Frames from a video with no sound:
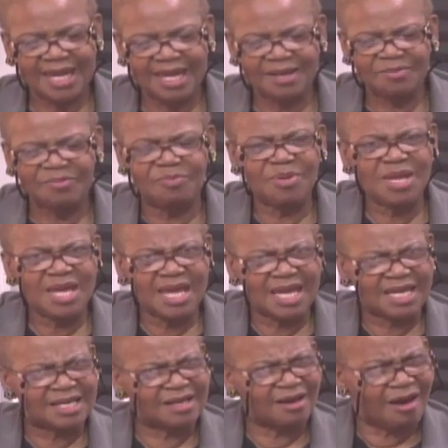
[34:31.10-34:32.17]
And be
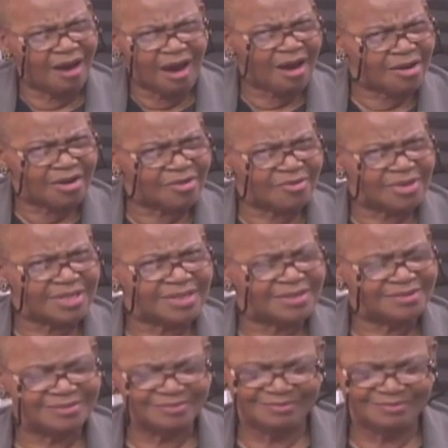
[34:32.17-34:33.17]
and conquering?